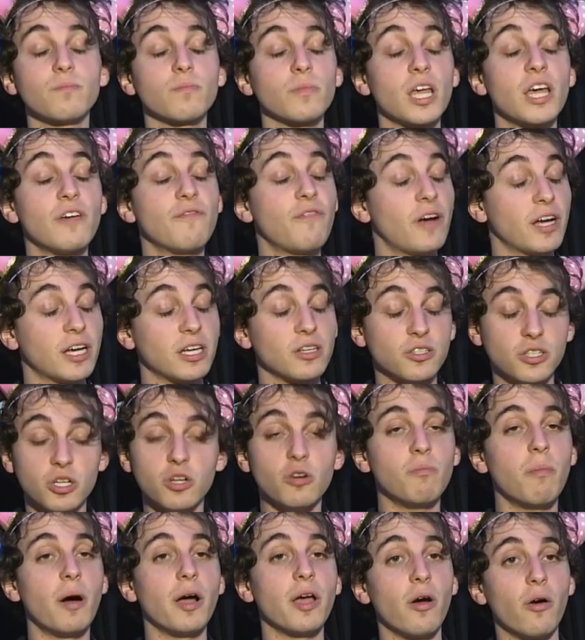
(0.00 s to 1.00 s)
if I can toot
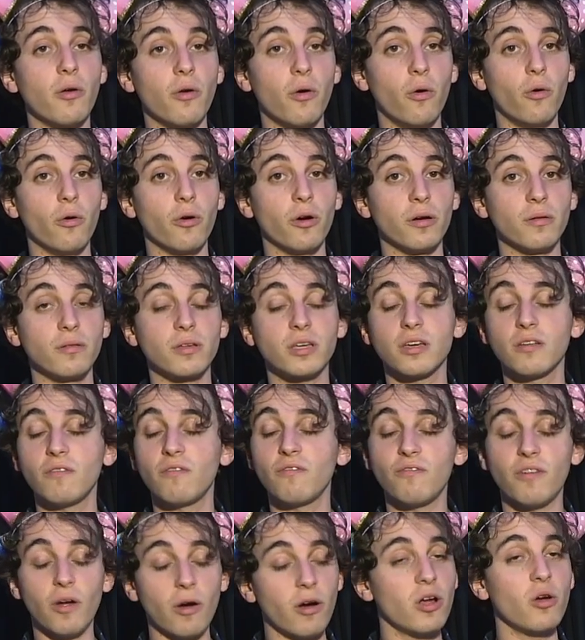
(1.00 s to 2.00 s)
my own horn, can
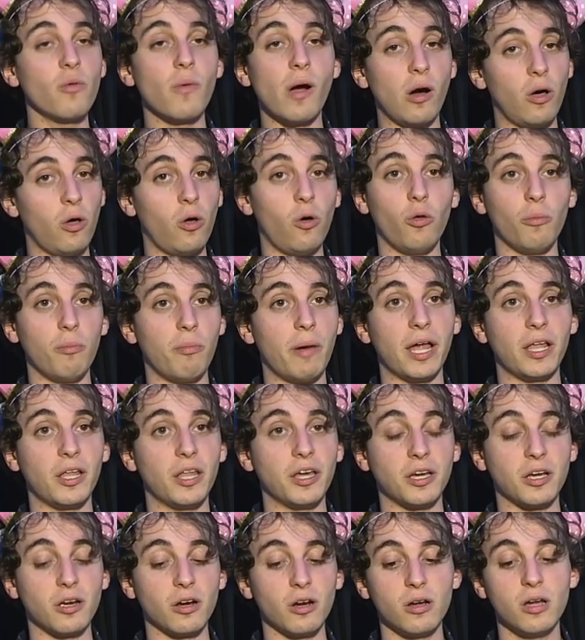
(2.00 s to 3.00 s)
very well hold my
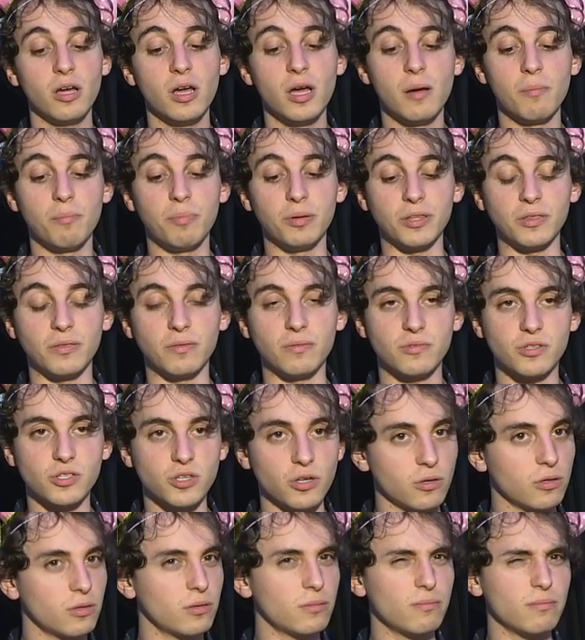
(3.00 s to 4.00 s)
liquor, but
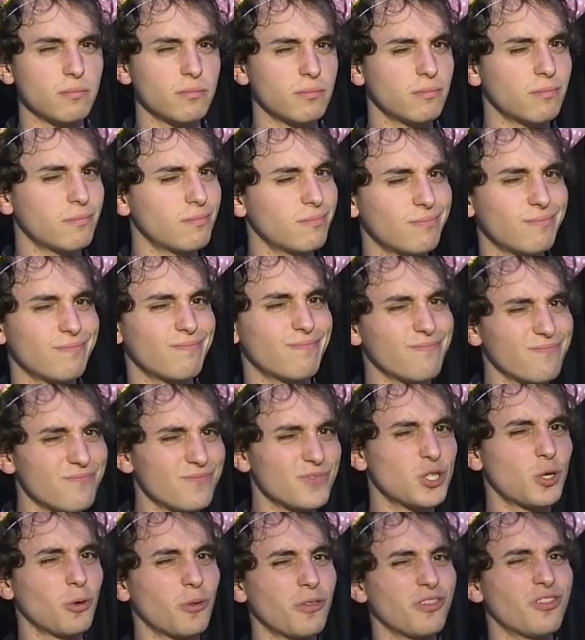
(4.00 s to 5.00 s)
certain
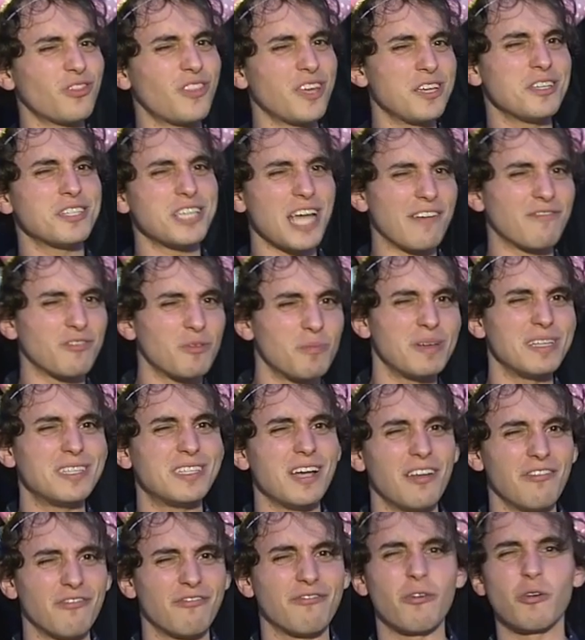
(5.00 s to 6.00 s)
certain things have to be
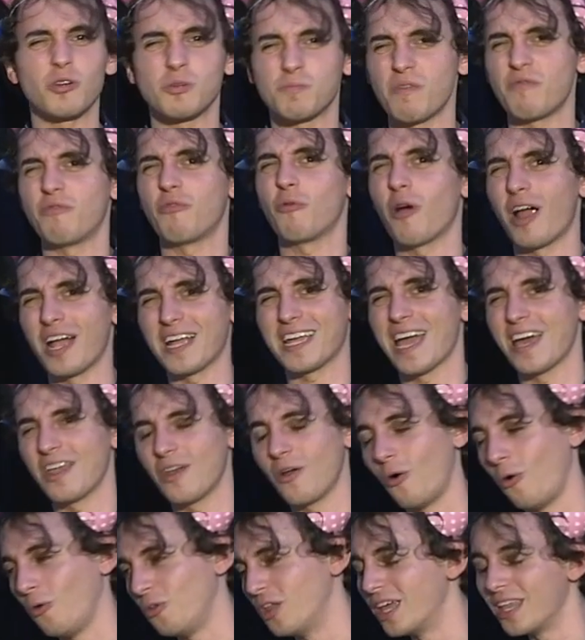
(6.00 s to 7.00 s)
done first before I can
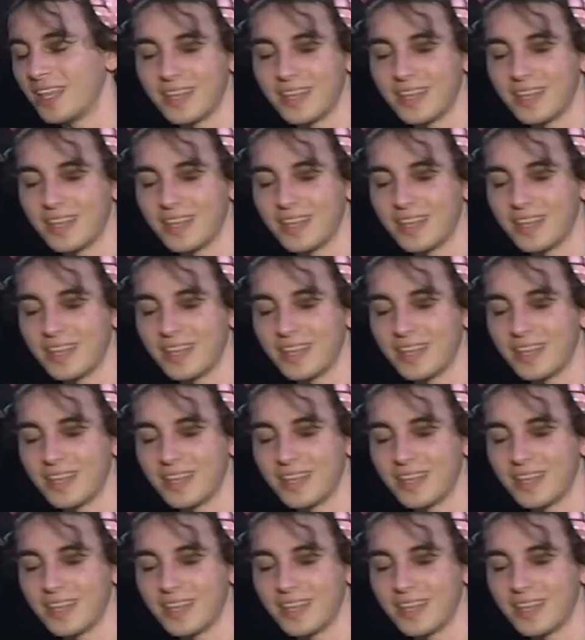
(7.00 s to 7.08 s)
hold it,